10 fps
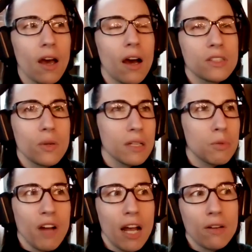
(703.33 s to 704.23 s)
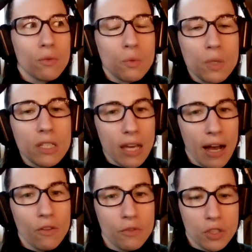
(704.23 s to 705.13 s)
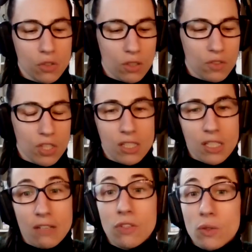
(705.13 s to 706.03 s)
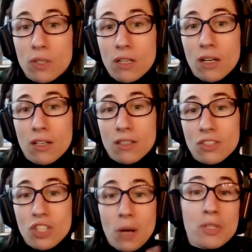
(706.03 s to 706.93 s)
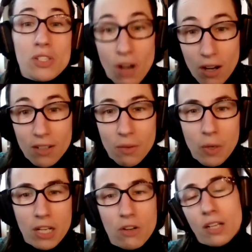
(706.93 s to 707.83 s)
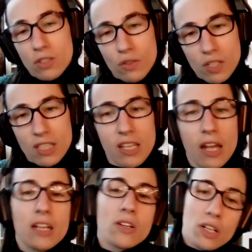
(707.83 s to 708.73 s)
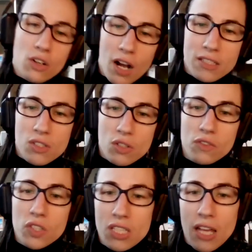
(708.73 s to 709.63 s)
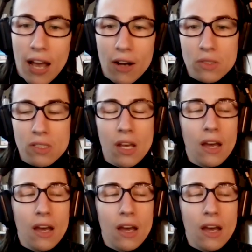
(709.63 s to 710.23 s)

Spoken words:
So it can provide really helpful to sort of just give you a jump start when it crosses over to the Senate or it crosses over to the House.